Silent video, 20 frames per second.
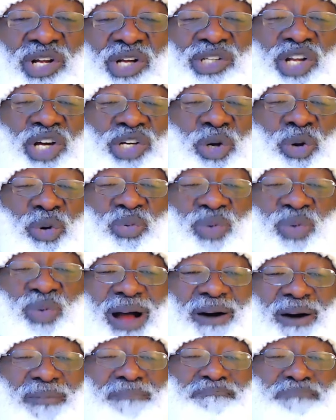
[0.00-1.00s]
a little
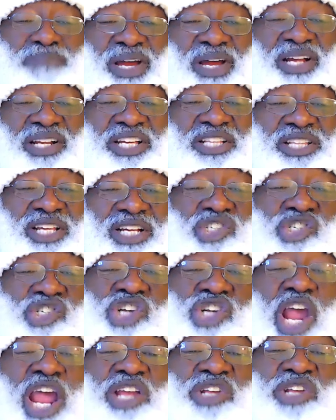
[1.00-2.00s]
round belly that
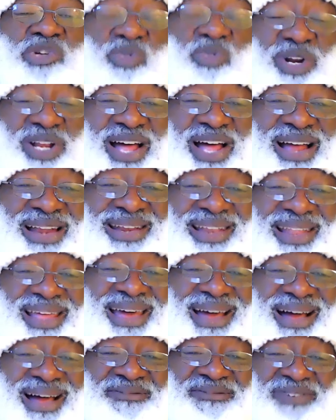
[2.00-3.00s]
shakes when I
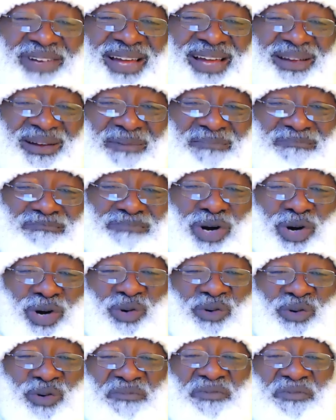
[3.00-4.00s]
laugh like a
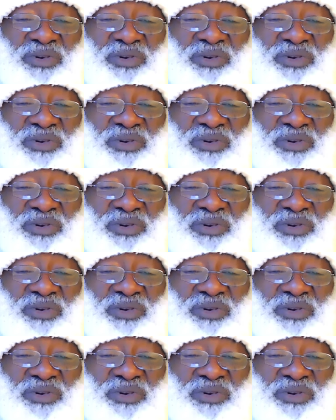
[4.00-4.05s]
bowl